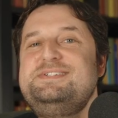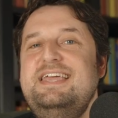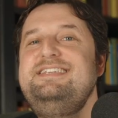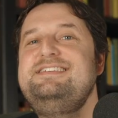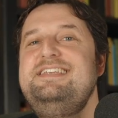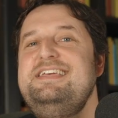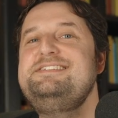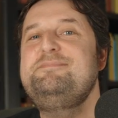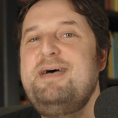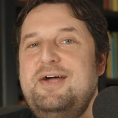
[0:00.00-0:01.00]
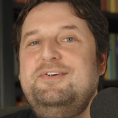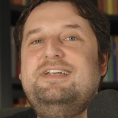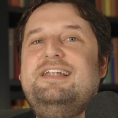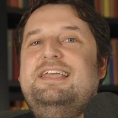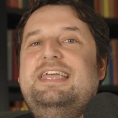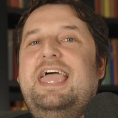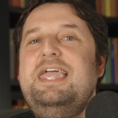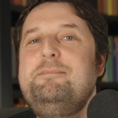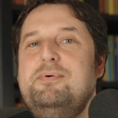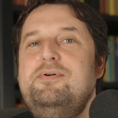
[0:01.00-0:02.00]
Satan is apparently
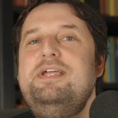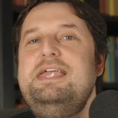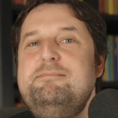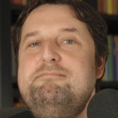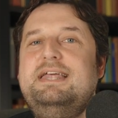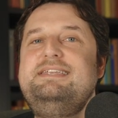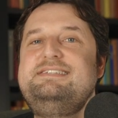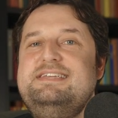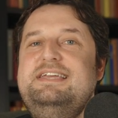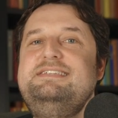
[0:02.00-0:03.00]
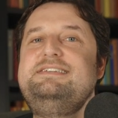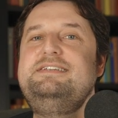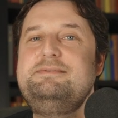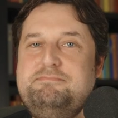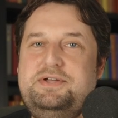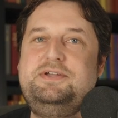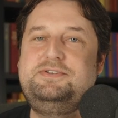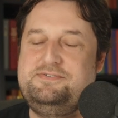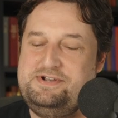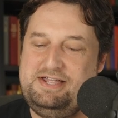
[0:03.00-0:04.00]
a premeditated
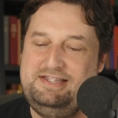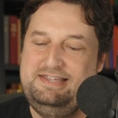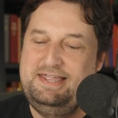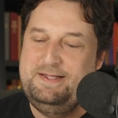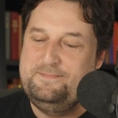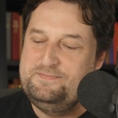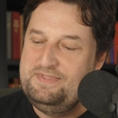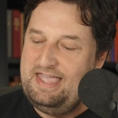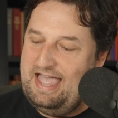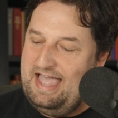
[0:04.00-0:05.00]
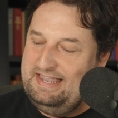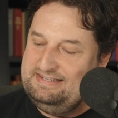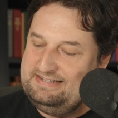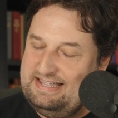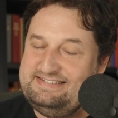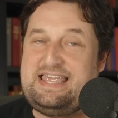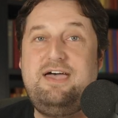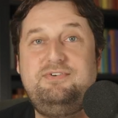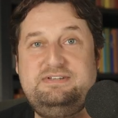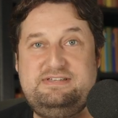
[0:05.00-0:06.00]
murderer and as
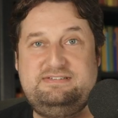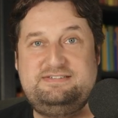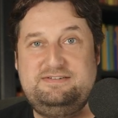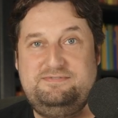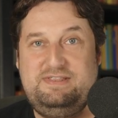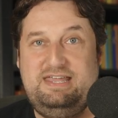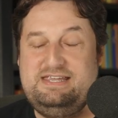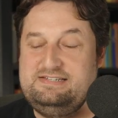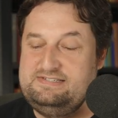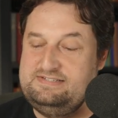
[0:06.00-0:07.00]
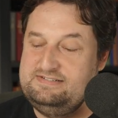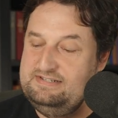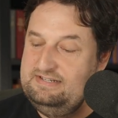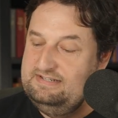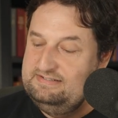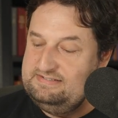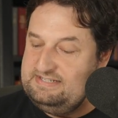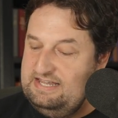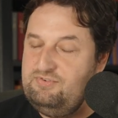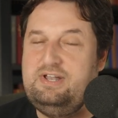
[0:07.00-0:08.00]
evidence of this,
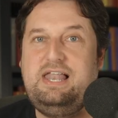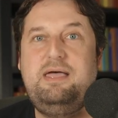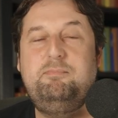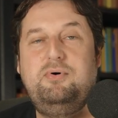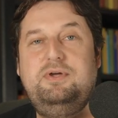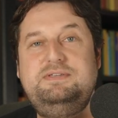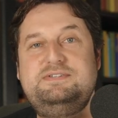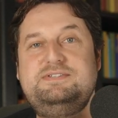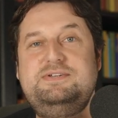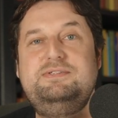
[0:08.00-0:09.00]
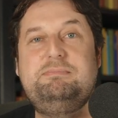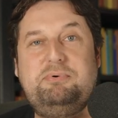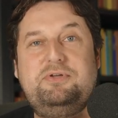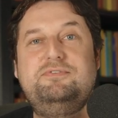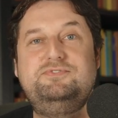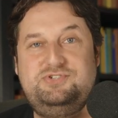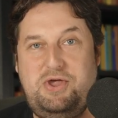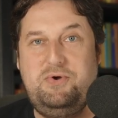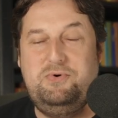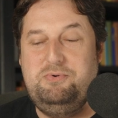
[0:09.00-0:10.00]
Stephen Lett points to the book of
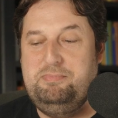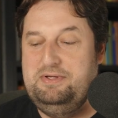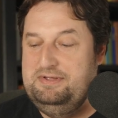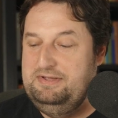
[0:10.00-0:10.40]
Job,